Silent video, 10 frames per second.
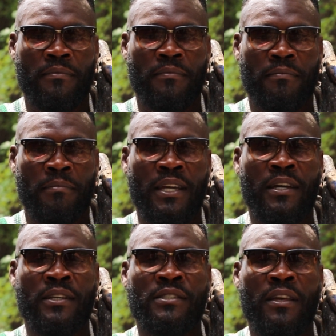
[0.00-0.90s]

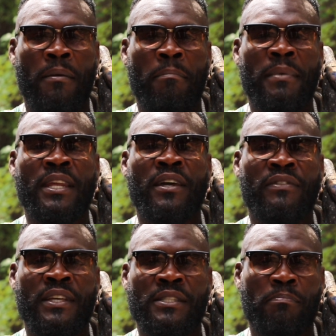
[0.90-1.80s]
Because many of
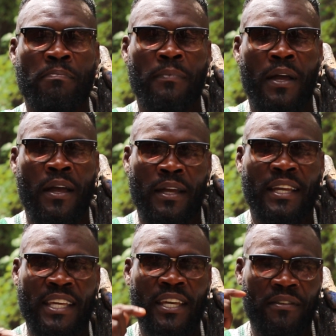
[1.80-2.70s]
these
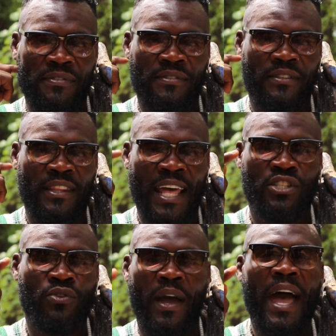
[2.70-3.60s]
gifts that
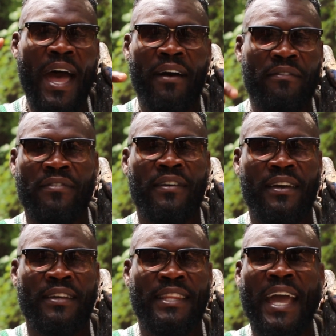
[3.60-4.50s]
you have,
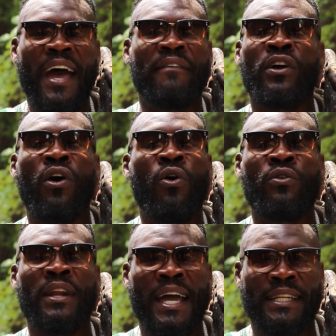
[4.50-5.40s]
they have their own
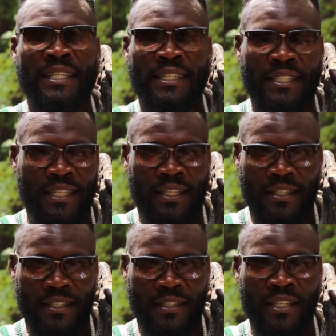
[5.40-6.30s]
identity.
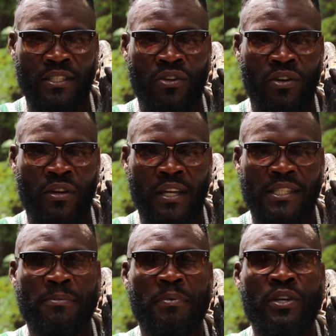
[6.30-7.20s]
These are
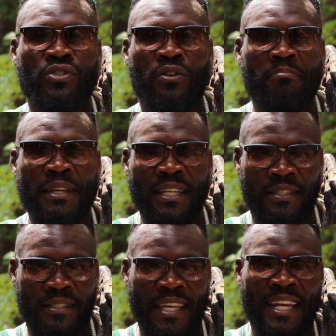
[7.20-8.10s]
spiritual
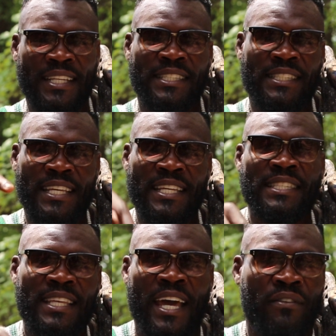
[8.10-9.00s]
beings that exist
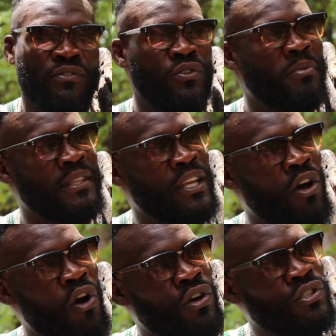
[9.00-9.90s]
inside of you, but then
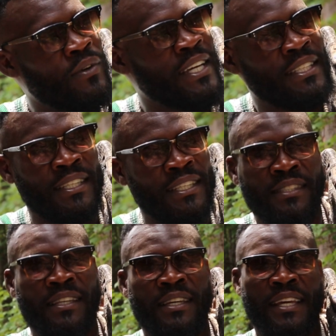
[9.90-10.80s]
also exist
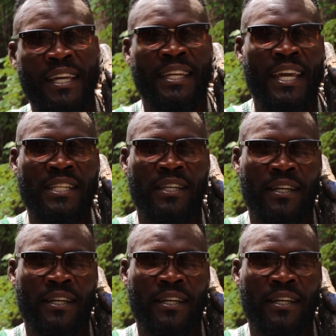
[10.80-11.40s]
in nature.